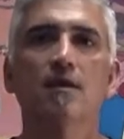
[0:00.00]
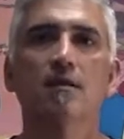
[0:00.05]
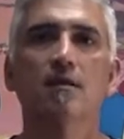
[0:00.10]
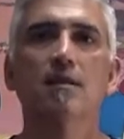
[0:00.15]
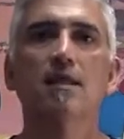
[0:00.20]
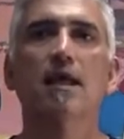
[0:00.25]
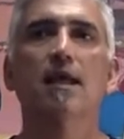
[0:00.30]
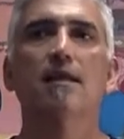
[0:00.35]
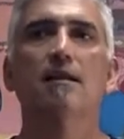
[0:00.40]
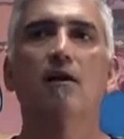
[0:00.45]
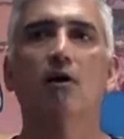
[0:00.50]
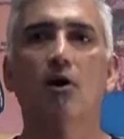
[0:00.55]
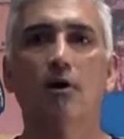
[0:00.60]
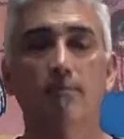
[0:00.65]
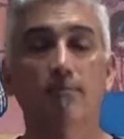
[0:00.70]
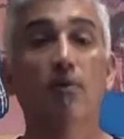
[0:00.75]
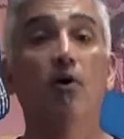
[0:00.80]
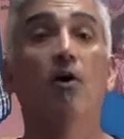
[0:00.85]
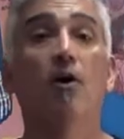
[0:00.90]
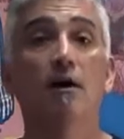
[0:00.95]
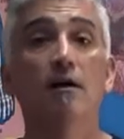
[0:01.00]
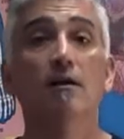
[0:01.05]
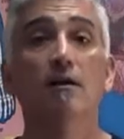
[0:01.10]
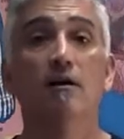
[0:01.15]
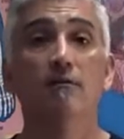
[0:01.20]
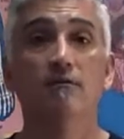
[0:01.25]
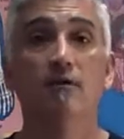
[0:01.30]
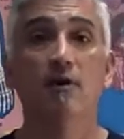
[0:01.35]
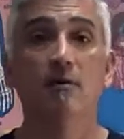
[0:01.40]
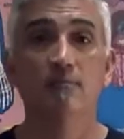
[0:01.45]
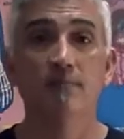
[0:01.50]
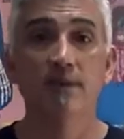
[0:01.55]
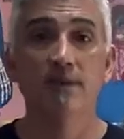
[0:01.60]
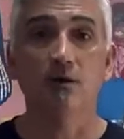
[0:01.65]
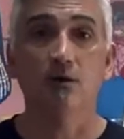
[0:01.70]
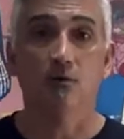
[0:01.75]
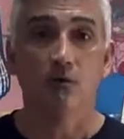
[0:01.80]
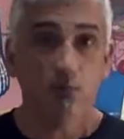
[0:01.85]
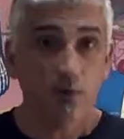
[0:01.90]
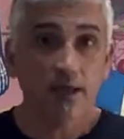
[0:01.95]
that are part of our meal.
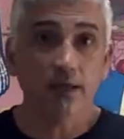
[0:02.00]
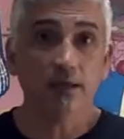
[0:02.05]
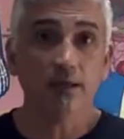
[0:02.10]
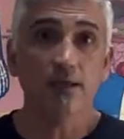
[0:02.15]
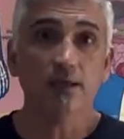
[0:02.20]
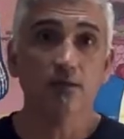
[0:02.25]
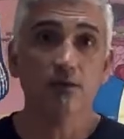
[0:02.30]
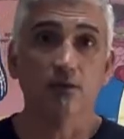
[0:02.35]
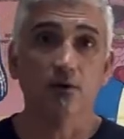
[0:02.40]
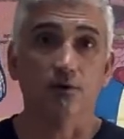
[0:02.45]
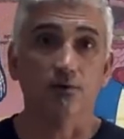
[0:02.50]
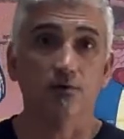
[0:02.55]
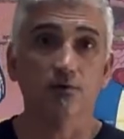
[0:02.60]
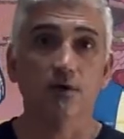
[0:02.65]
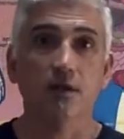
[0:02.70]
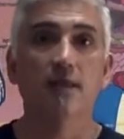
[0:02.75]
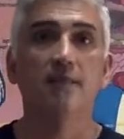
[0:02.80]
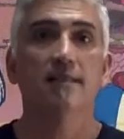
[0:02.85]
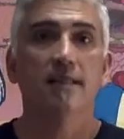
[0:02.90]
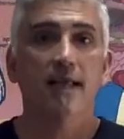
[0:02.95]
We can eat those, and